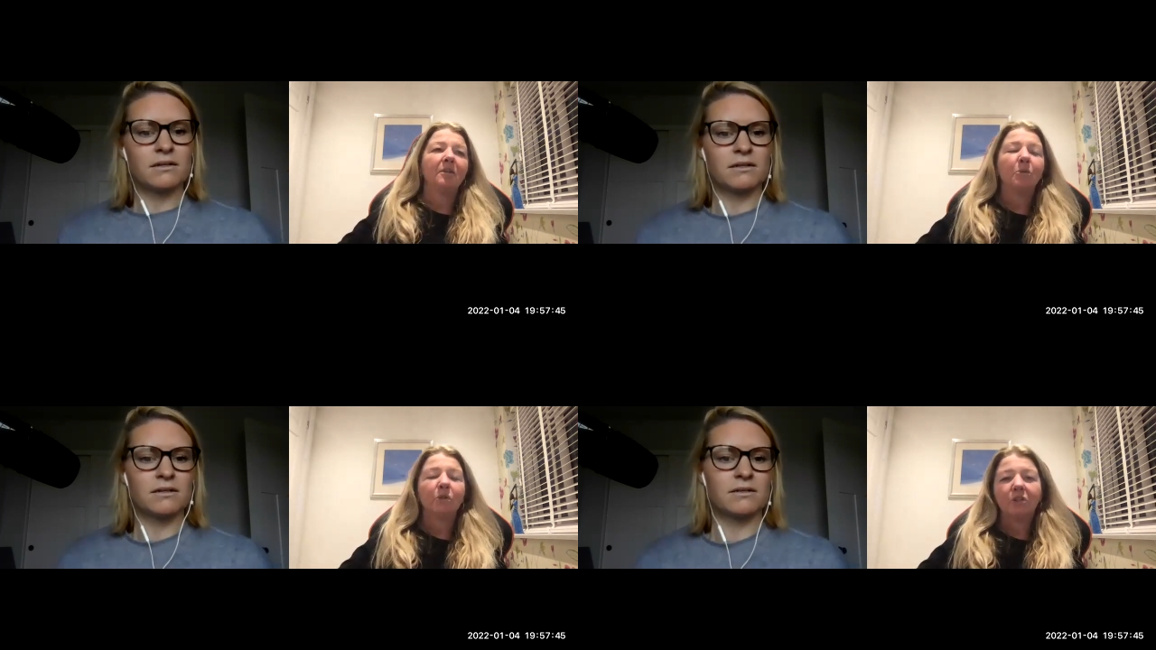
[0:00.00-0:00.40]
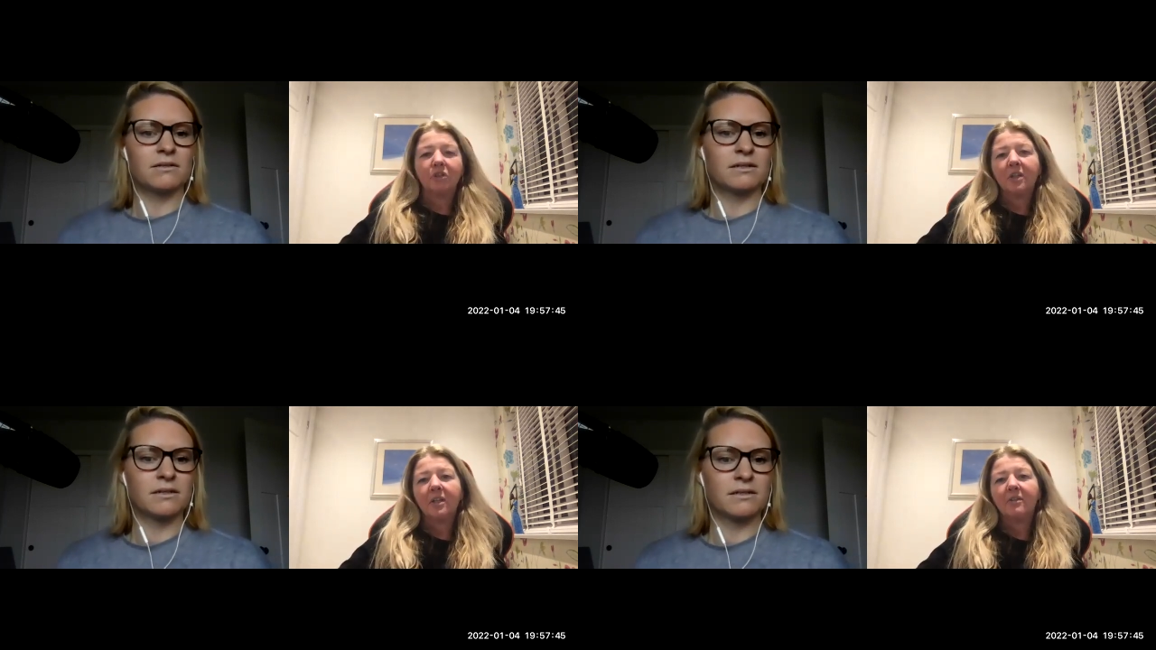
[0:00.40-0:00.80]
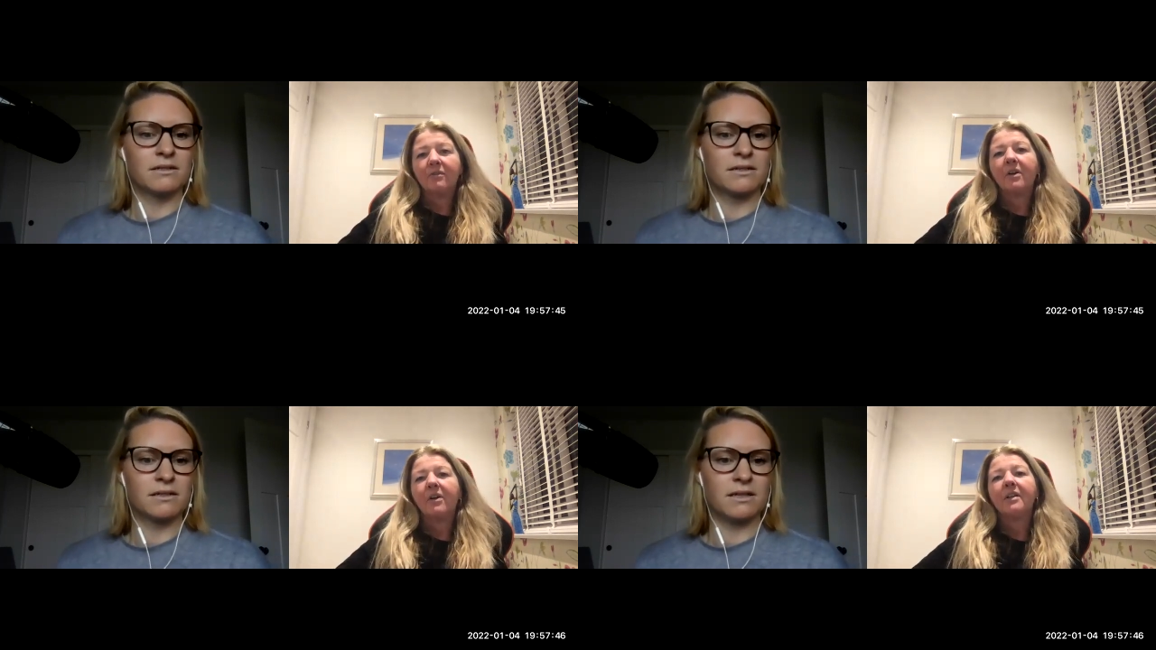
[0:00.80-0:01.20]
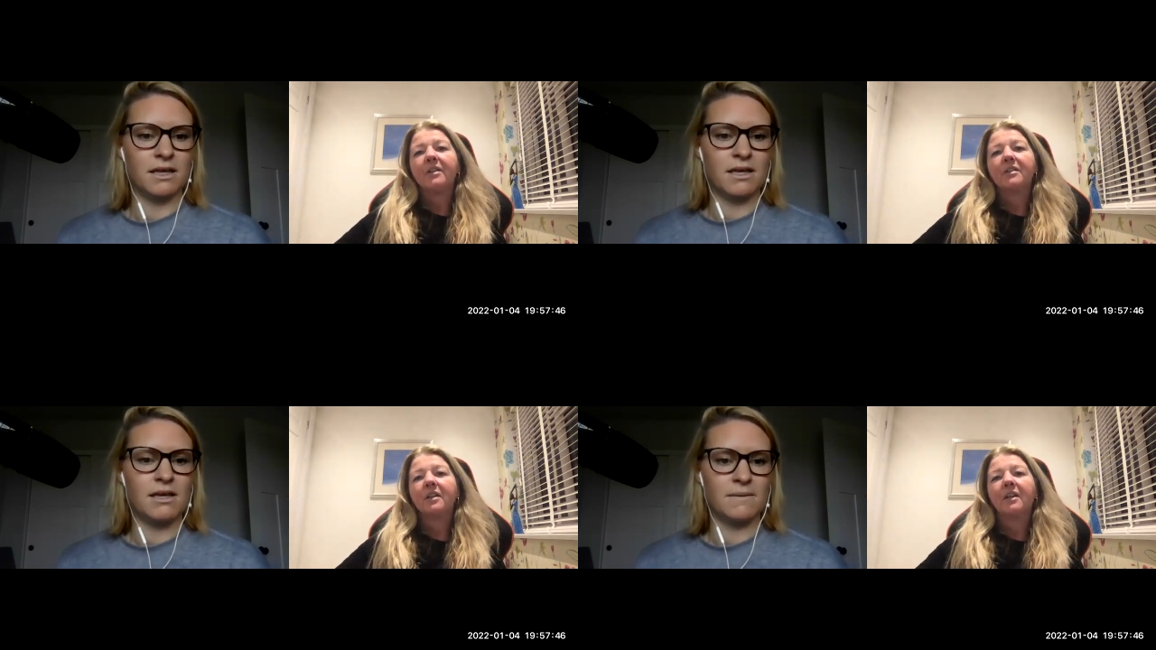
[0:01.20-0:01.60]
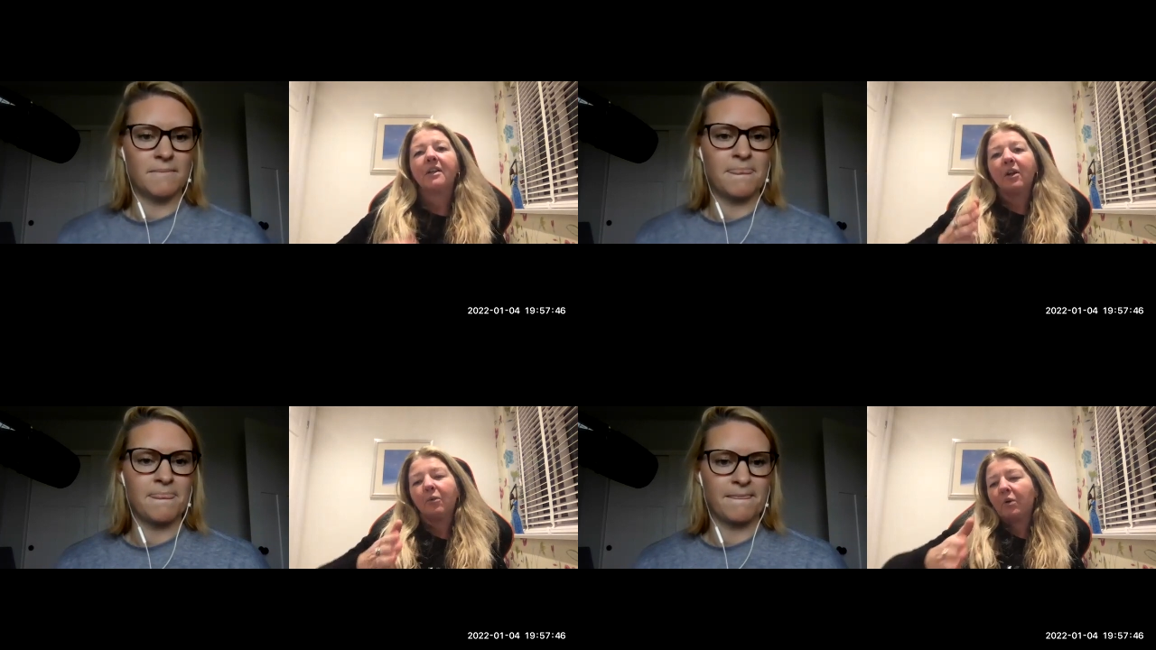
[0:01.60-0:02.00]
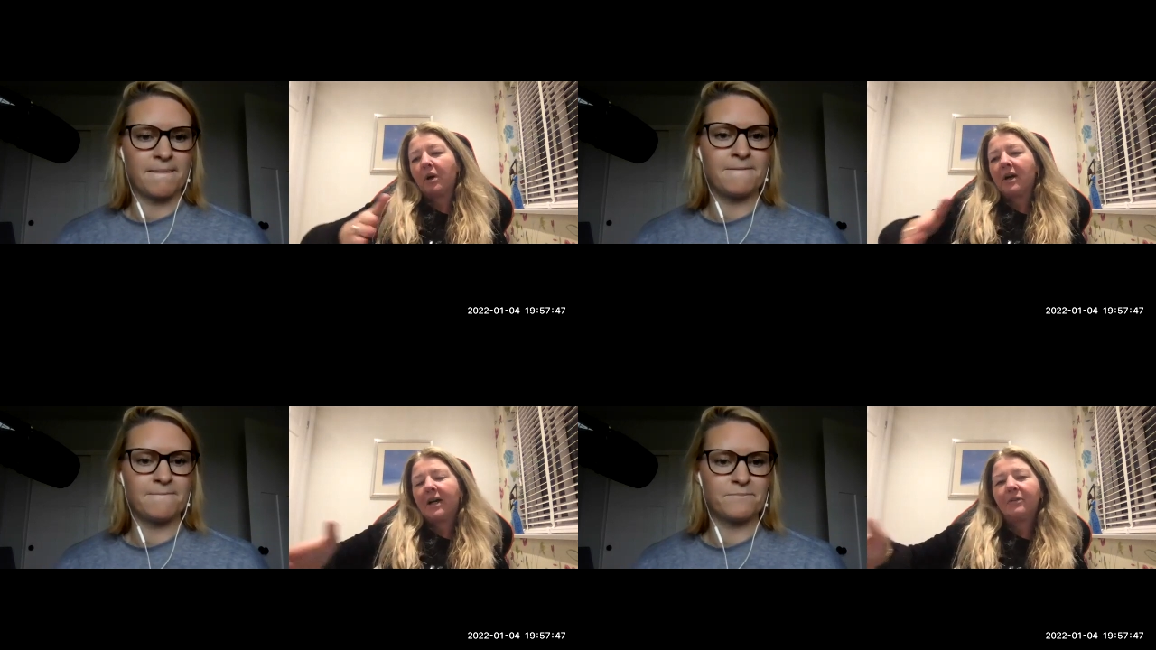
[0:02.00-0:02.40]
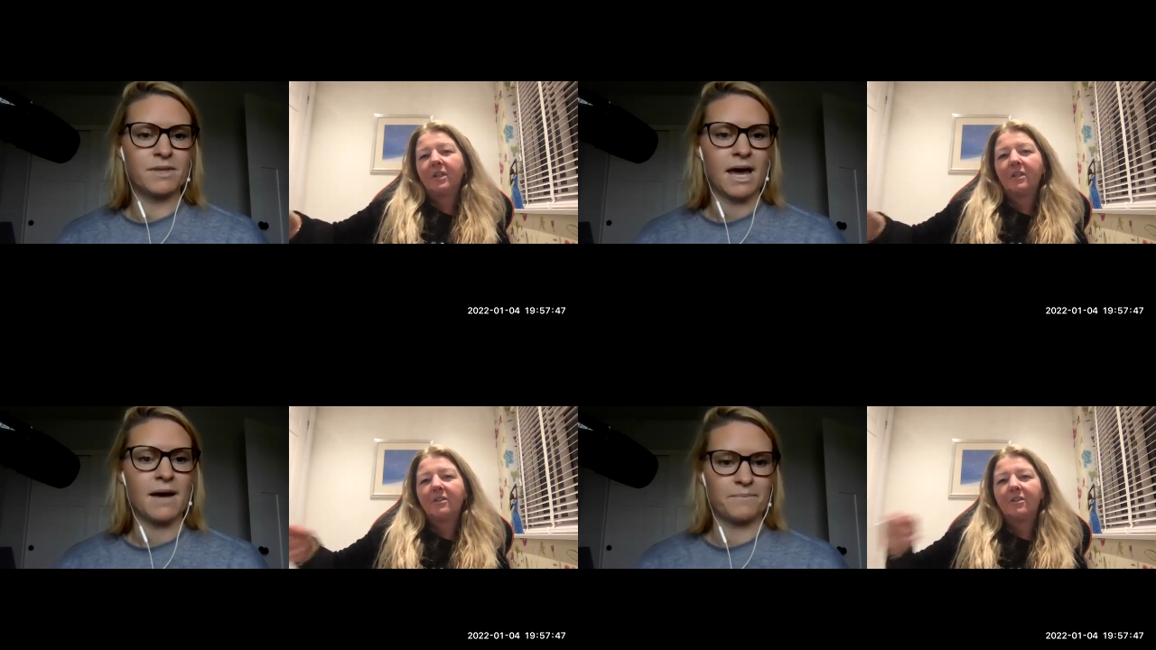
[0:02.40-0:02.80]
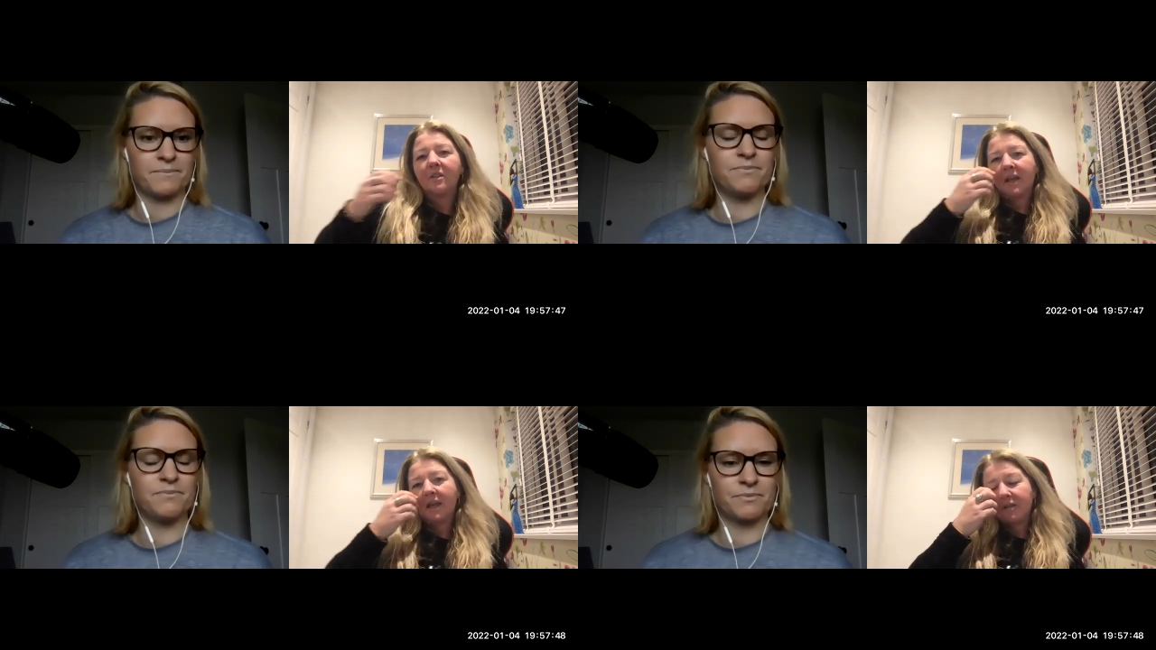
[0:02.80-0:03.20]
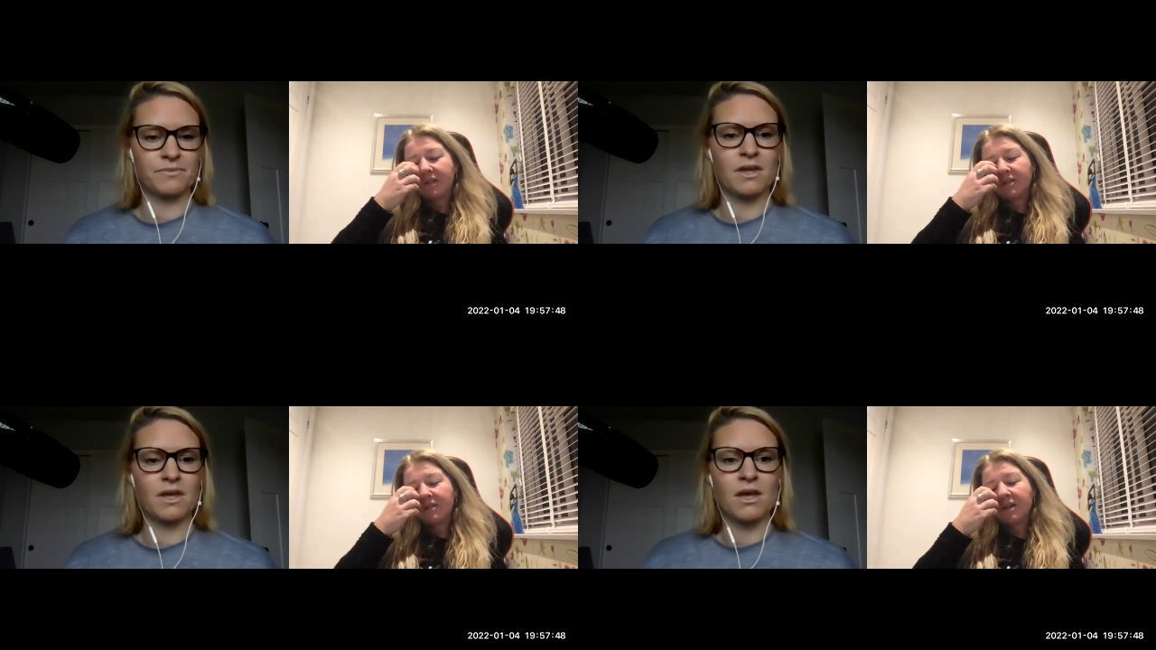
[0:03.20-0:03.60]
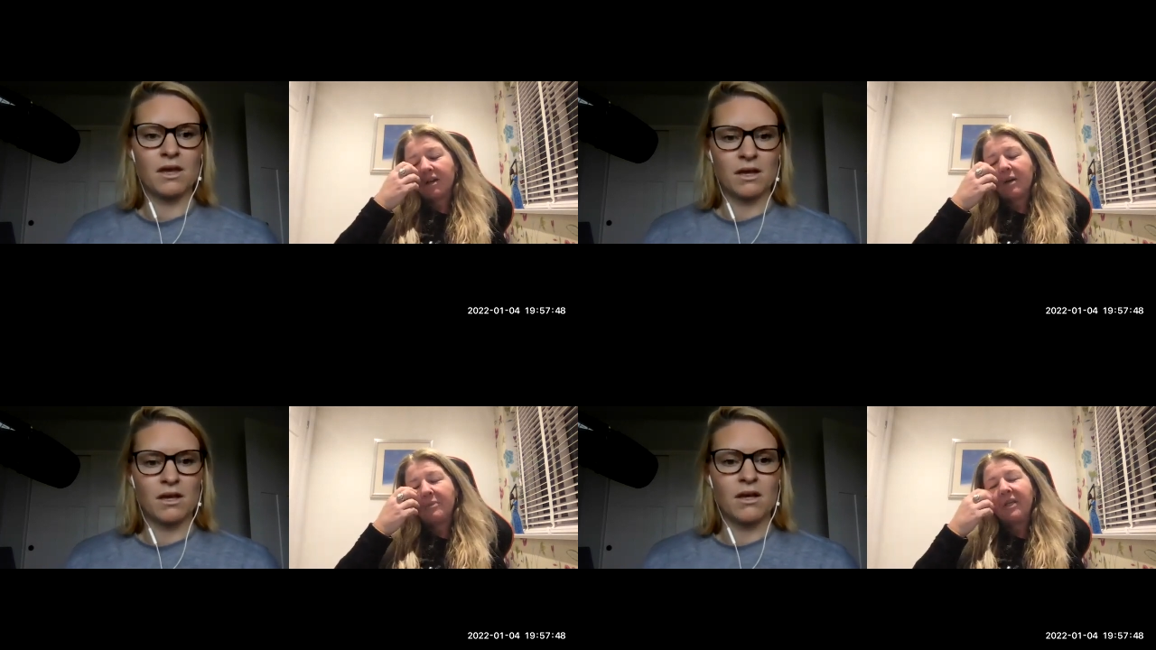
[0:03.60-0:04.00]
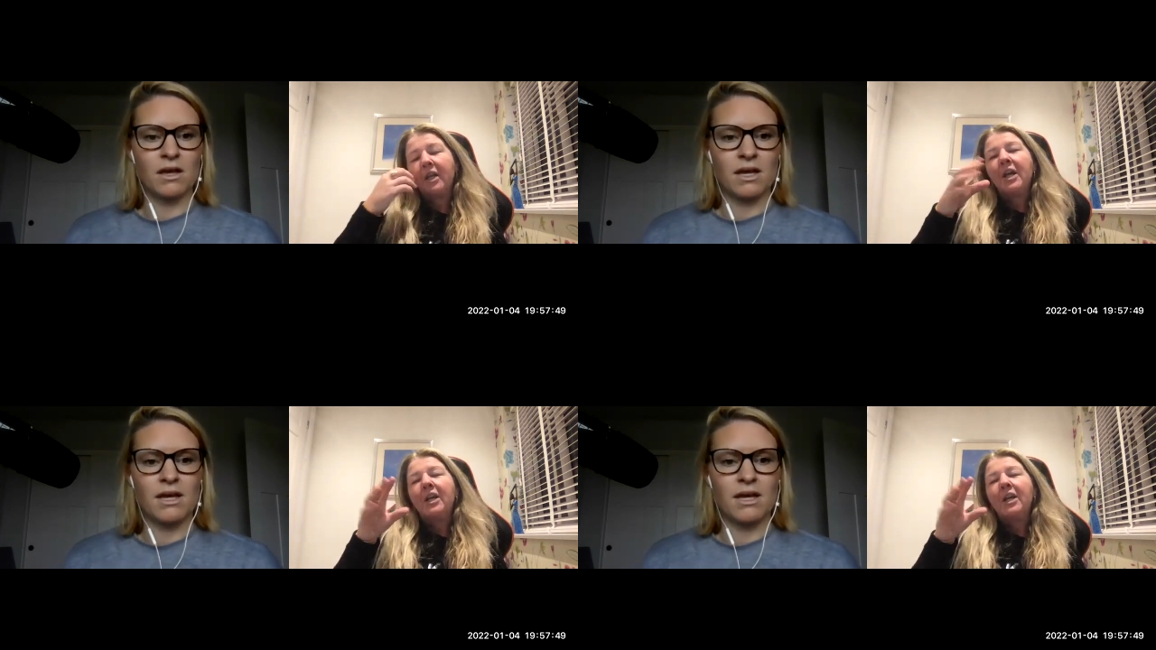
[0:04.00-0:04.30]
Speaker 1: what did she advise and you know what how did it yeah. how did it start i mean